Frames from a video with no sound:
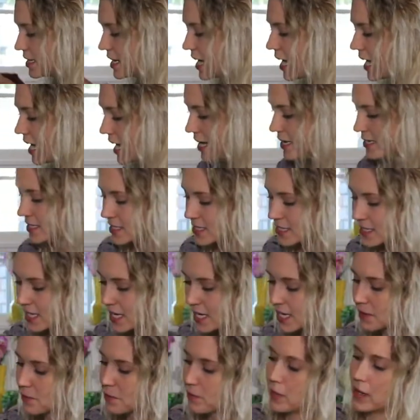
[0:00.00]
not as
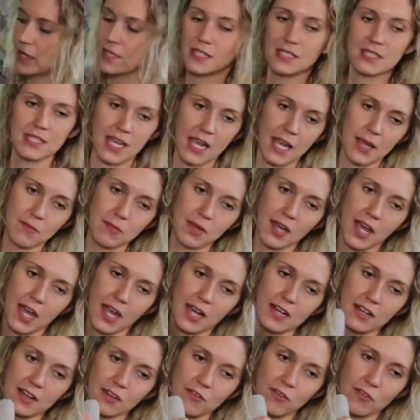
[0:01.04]
thick but same
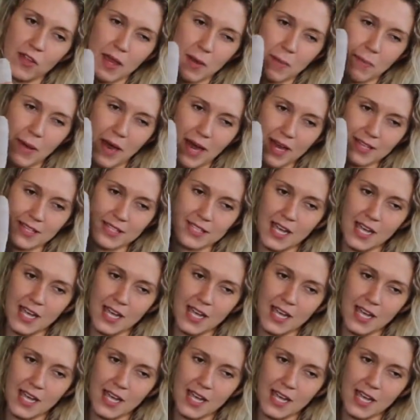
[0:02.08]
kind of like bath